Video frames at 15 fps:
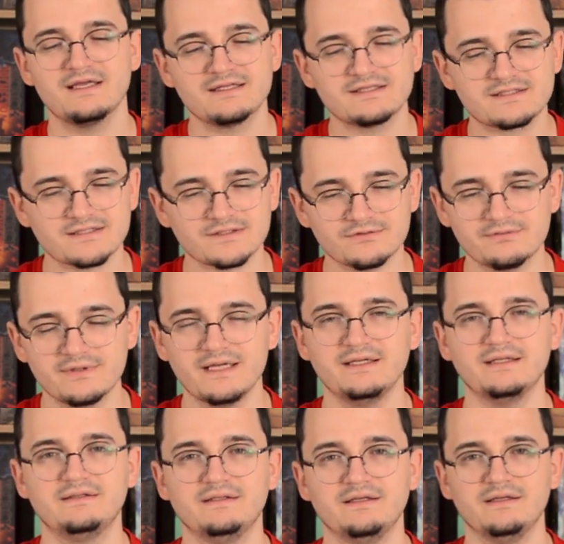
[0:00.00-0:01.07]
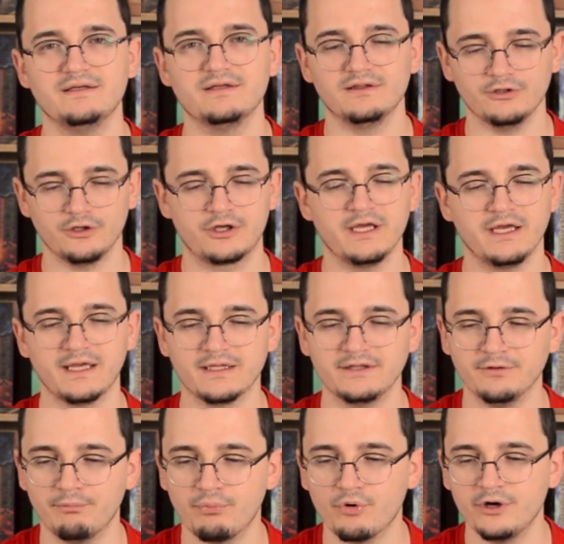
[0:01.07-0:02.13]
serenity looking at
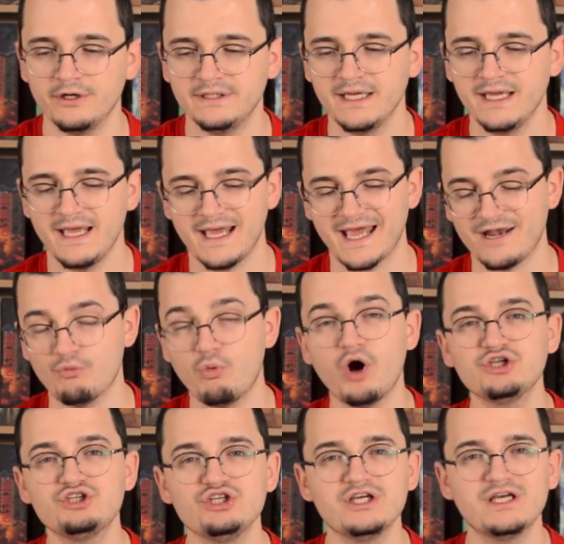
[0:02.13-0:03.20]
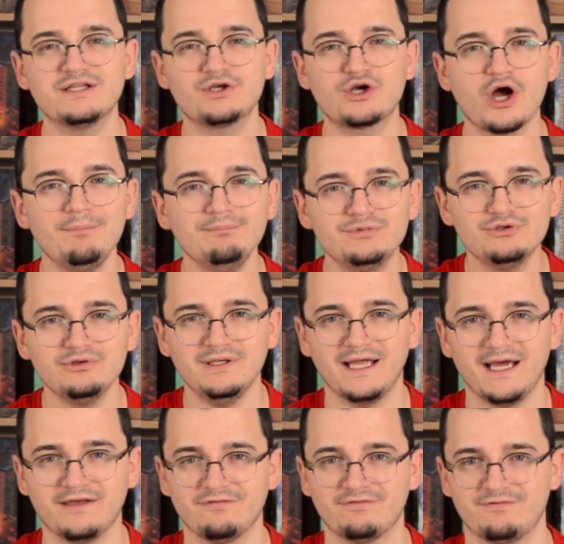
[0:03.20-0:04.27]
the board and watching it come to
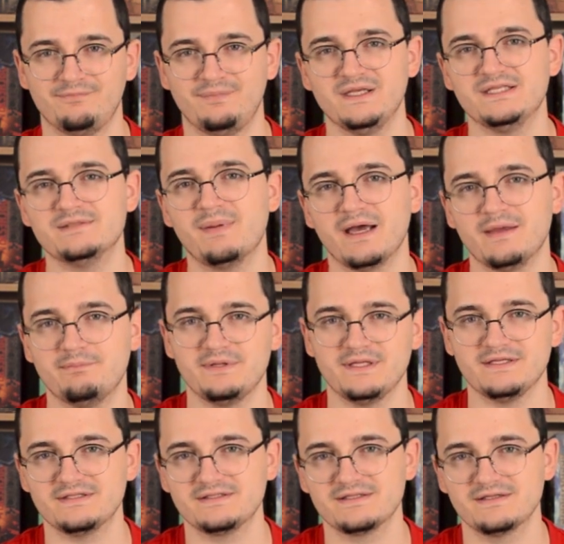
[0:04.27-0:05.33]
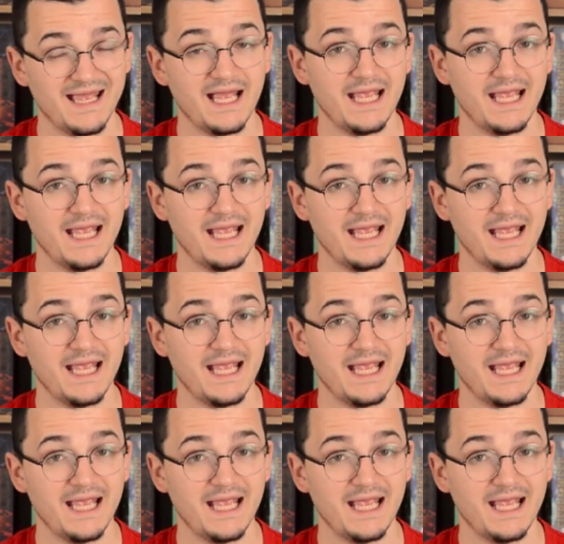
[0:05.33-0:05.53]
life piece by piece.